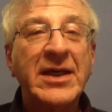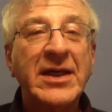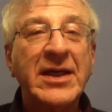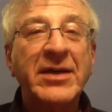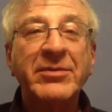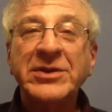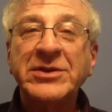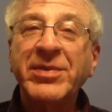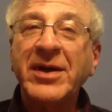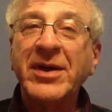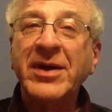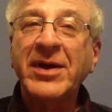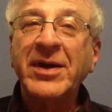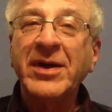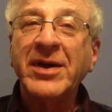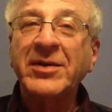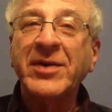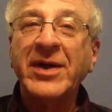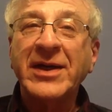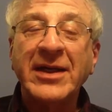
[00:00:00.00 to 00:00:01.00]
But you probably
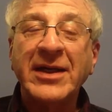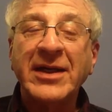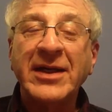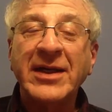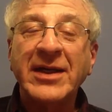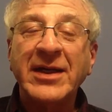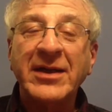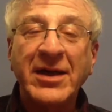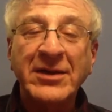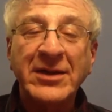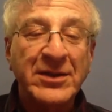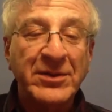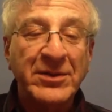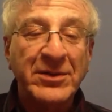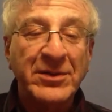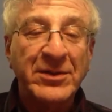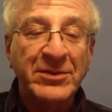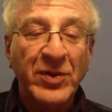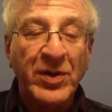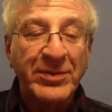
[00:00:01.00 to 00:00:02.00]
want to get a little
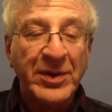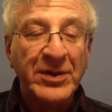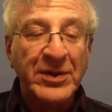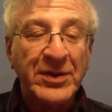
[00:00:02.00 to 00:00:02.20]
more.